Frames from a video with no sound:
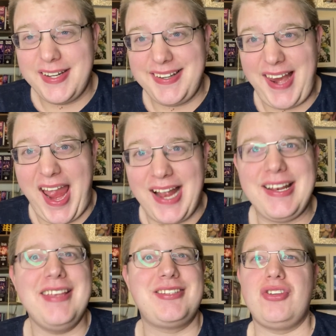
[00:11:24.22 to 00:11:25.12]
Yeah,
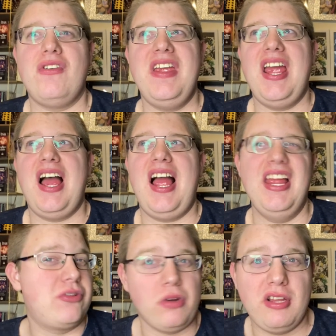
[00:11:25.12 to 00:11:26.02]
this story,
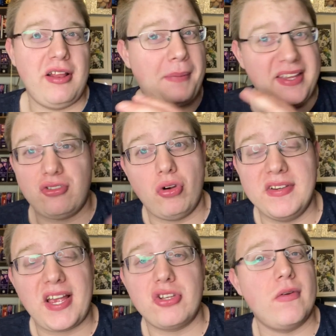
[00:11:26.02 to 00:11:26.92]
it's one of the best
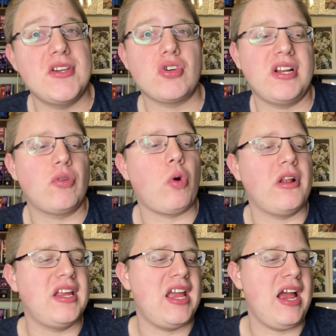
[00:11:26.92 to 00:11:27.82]
stories. I do enjoy this
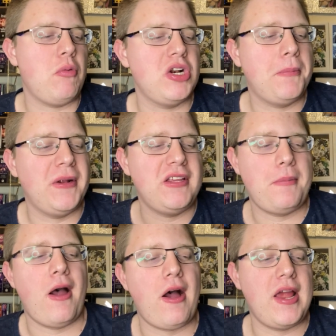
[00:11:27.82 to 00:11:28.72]
one. Yeah, I would have put this a
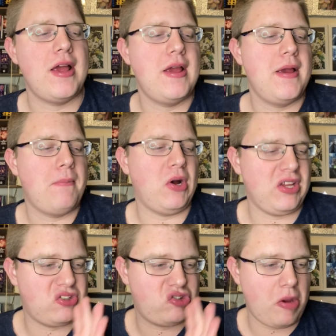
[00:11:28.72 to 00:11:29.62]
bit higher, but
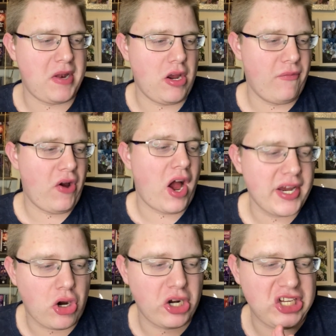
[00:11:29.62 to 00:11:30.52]
there's so many other
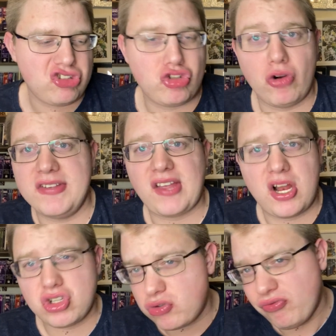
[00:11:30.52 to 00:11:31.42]
iconic stories
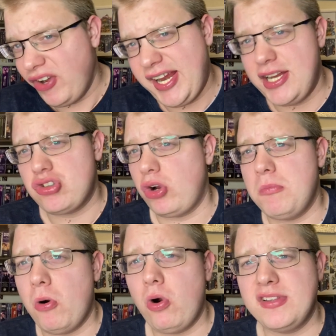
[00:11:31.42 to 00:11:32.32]
I just really enjoy
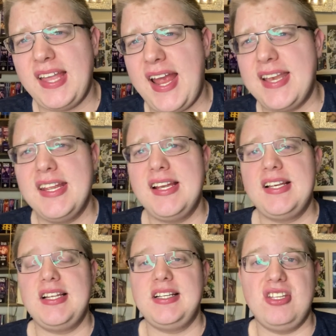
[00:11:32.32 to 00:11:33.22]
more than
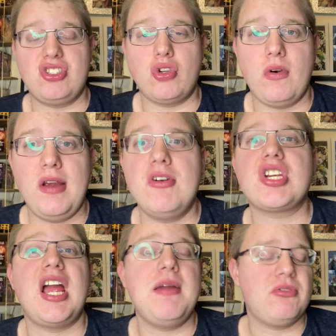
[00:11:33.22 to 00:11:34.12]
this story, which
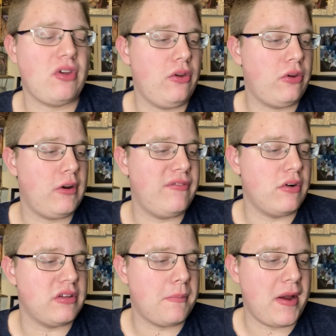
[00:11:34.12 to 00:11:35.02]
I am so sorry for
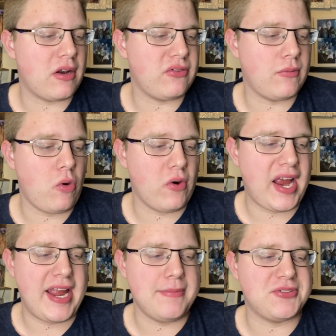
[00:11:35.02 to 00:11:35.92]
what it's about, because the War
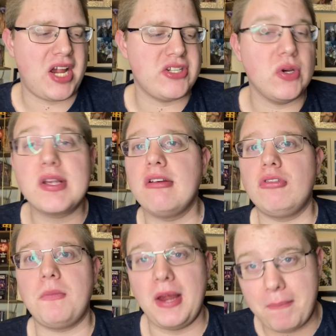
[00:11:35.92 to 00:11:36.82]
Games, I do consider
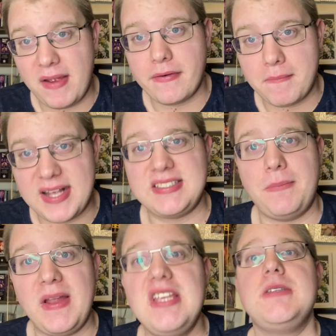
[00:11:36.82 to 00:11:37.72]
to be a bit of a
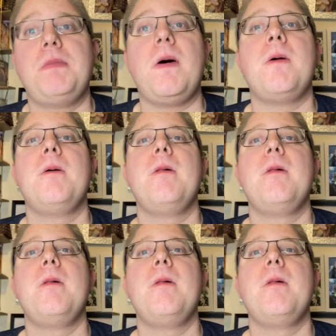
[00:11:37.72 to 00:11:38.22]
masterpiece, but